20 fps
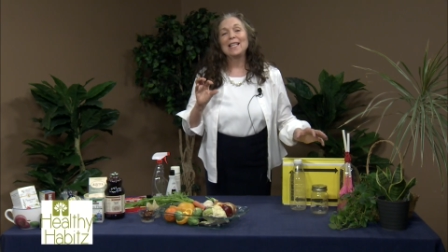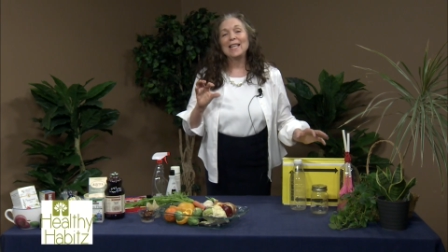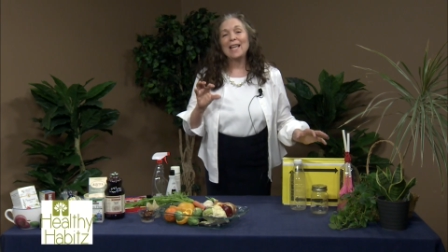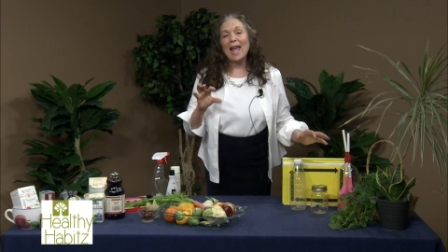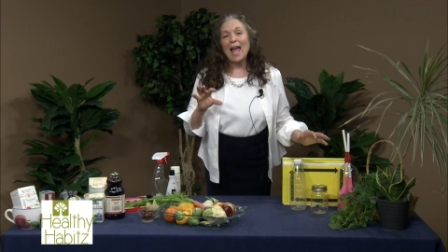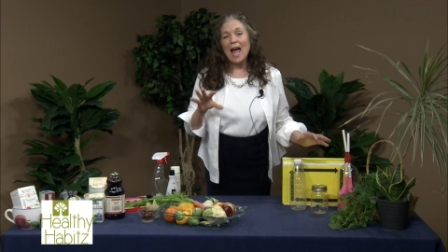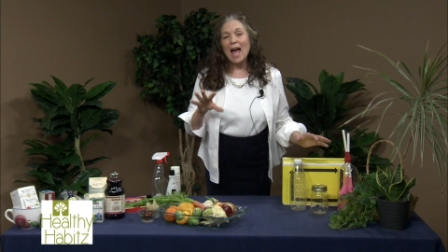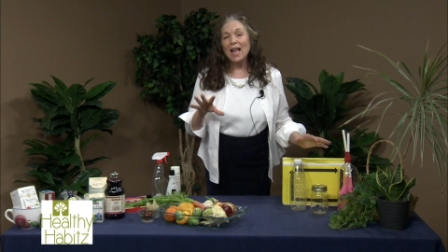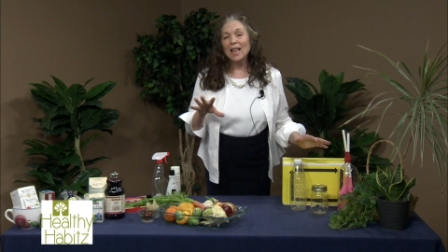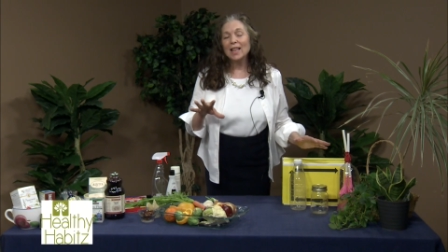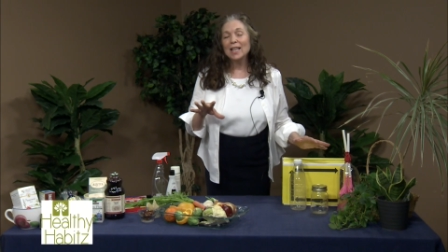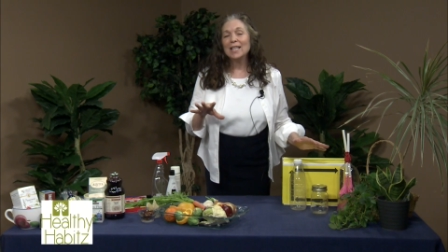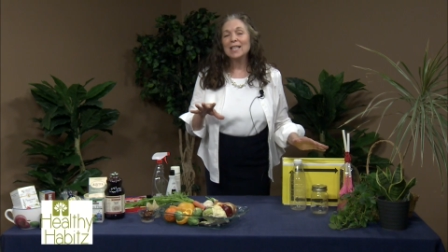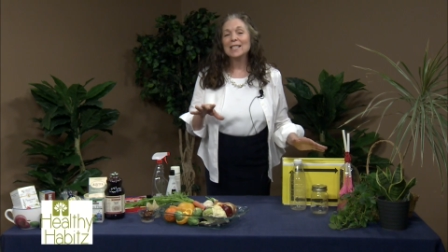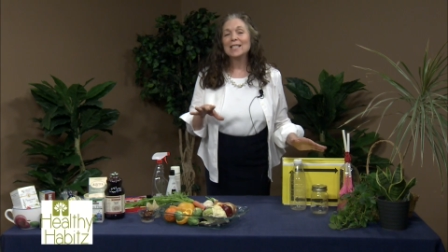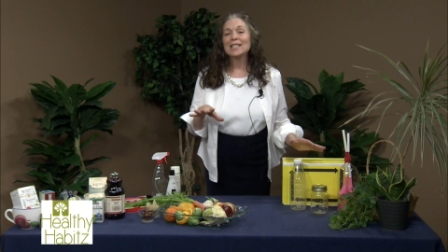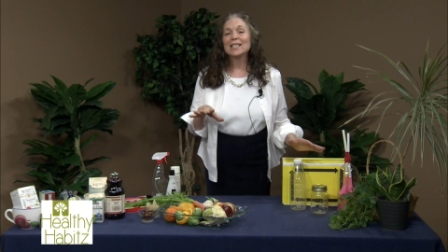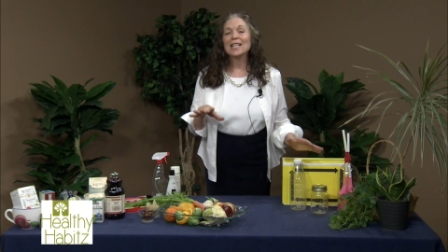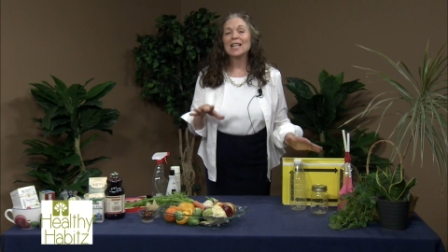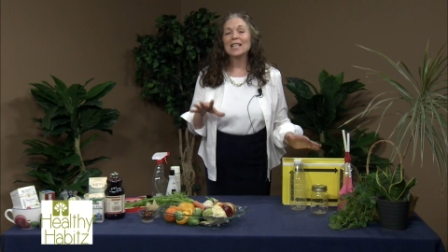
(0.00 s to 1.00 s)

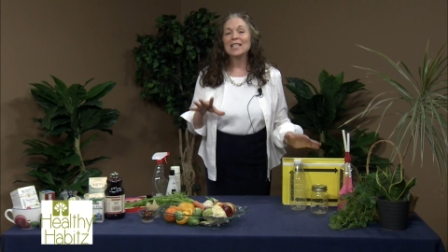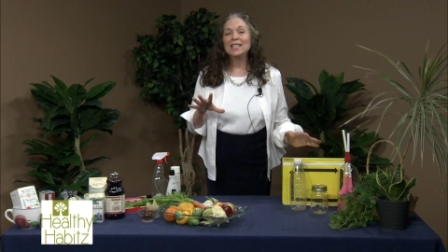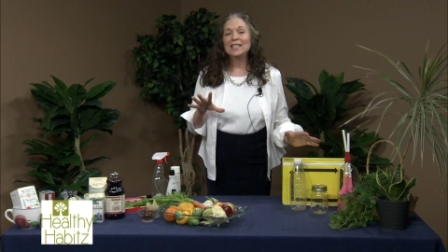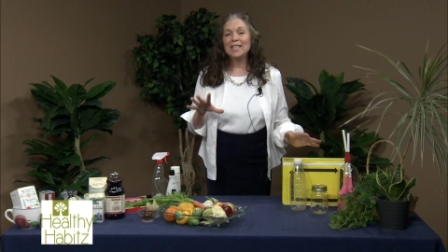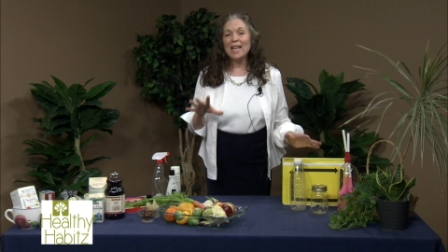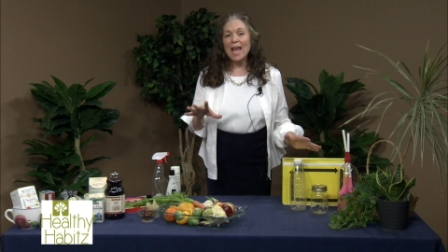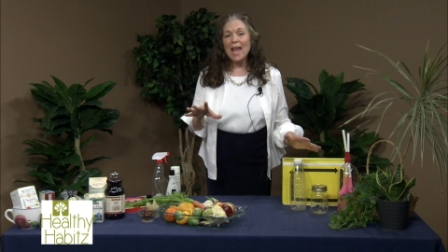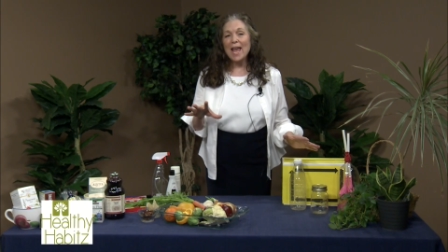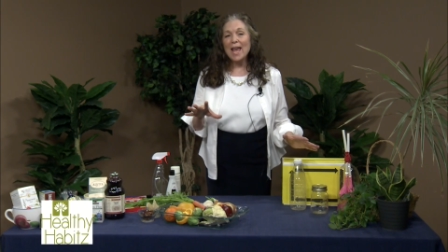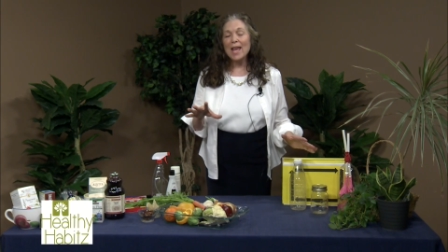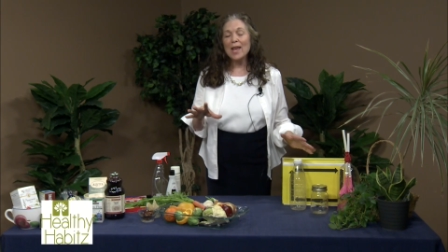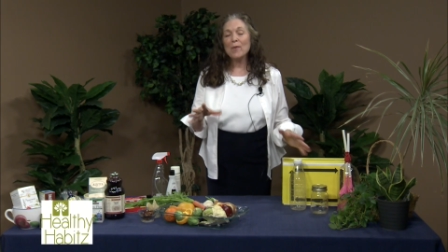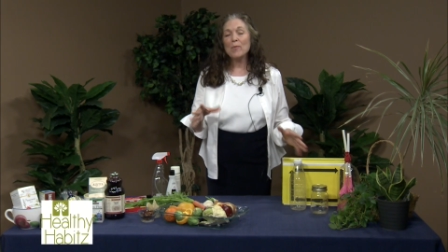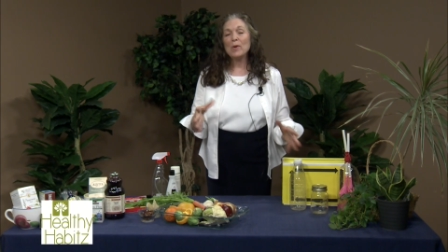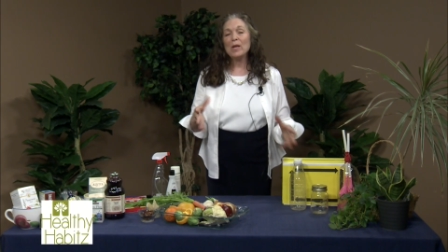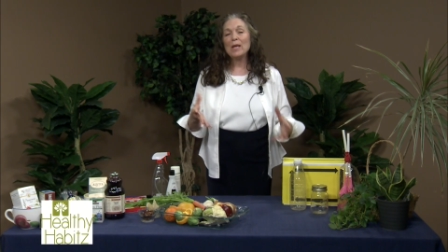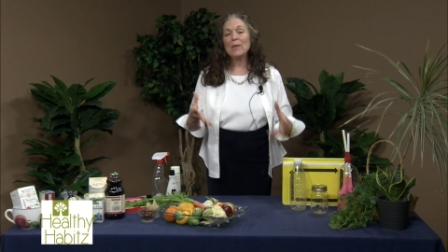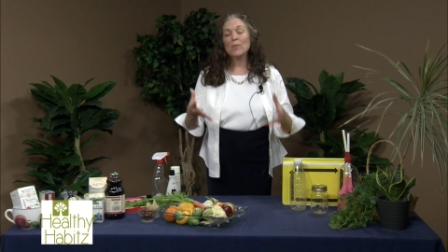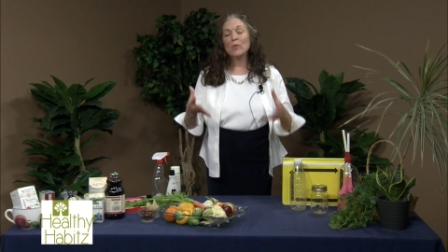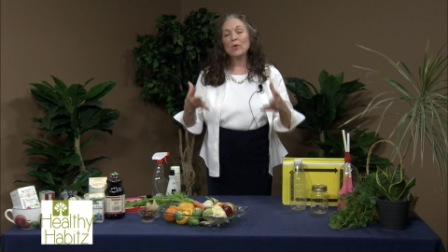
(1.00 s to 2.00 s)
gallons a day
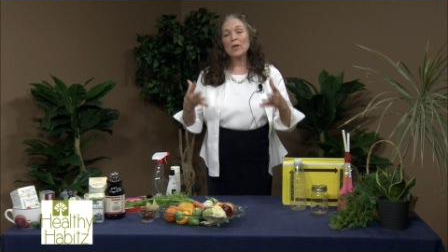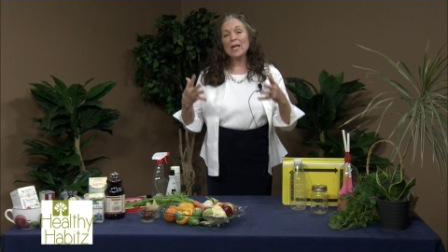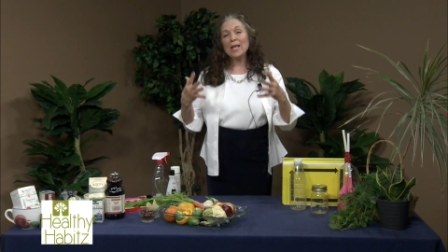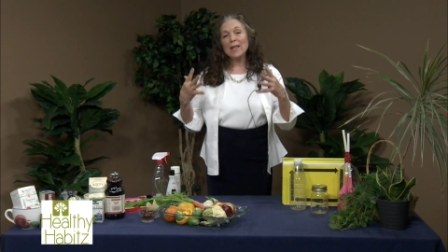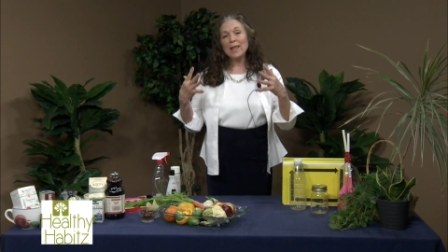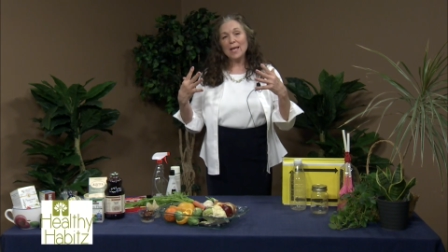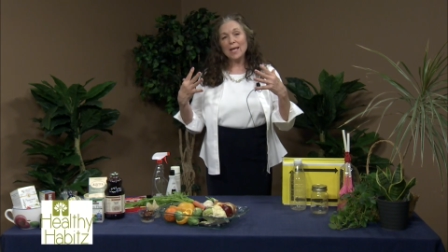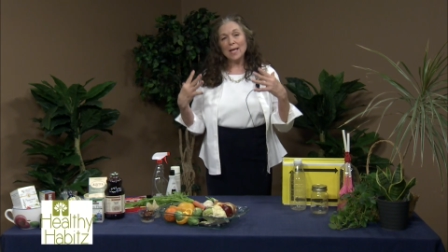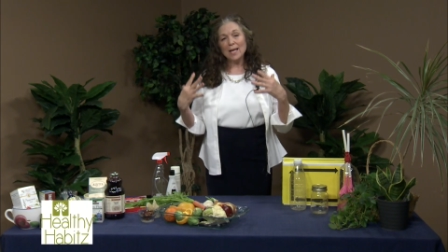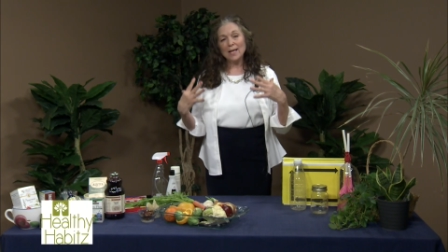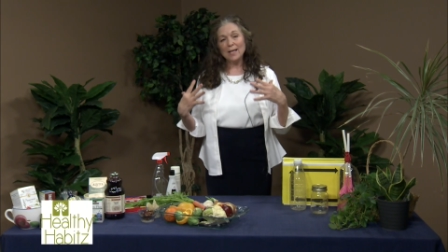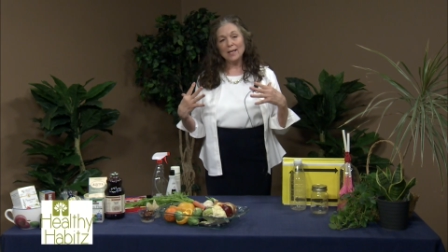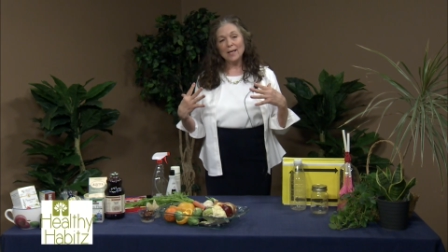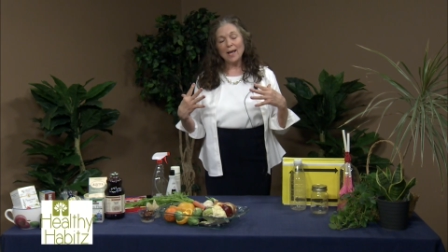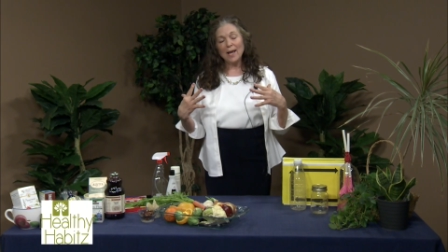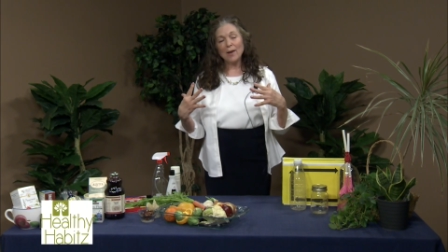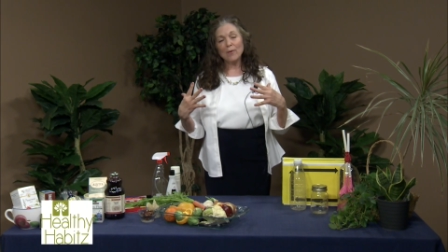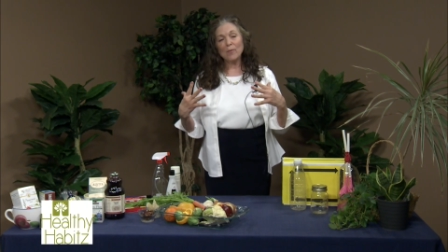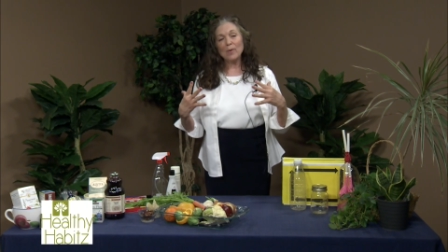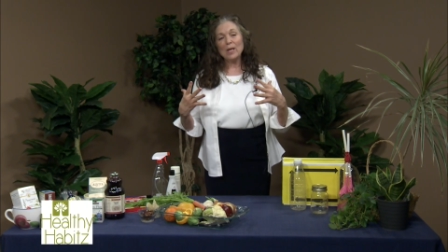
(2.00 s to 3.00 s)
we breathe in
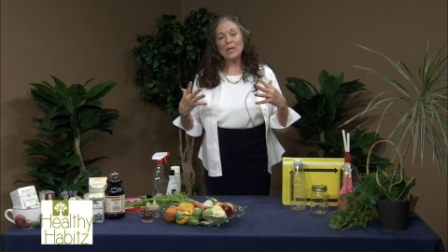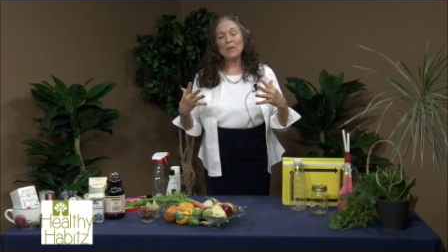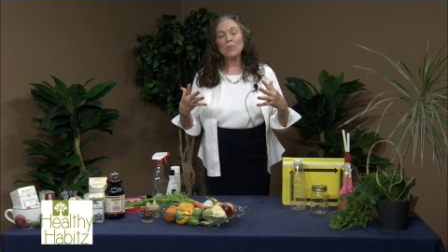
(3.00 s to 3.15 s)
and we